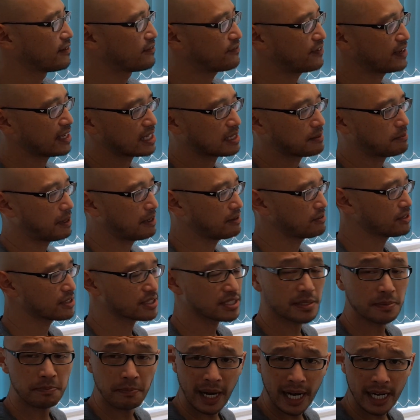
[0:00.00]
Think about your
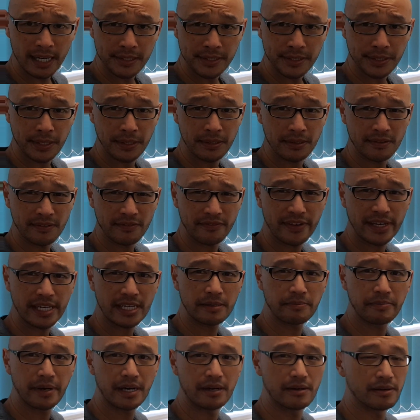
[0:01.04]
smile zone. Think
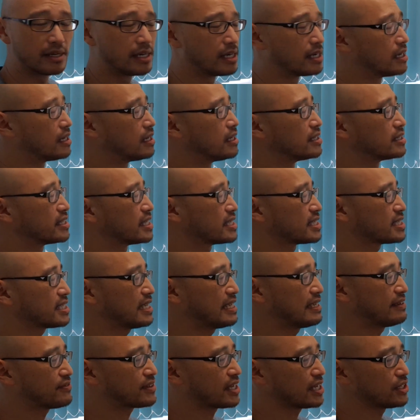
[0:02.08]
about the
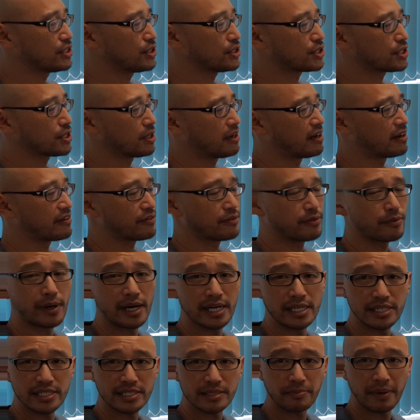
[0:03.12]
teeth that you show off
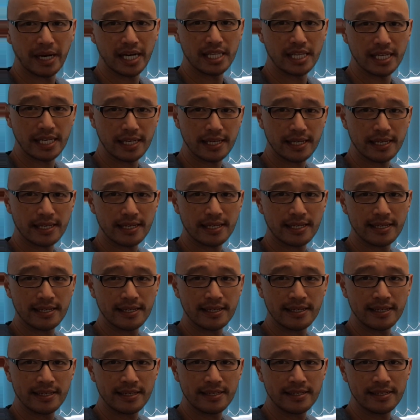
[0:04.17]
while you're smiling.
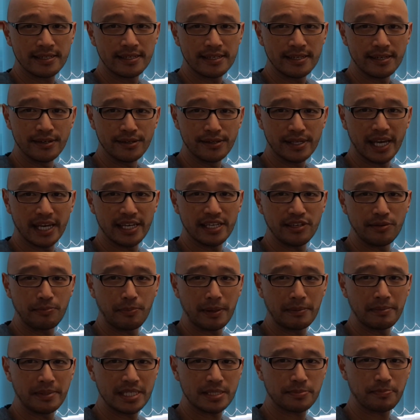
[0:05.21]
Okay, you
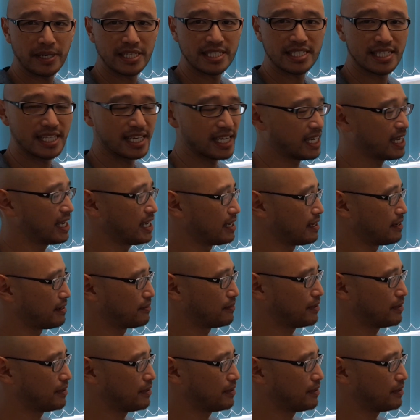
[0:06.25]
probably spotted it here.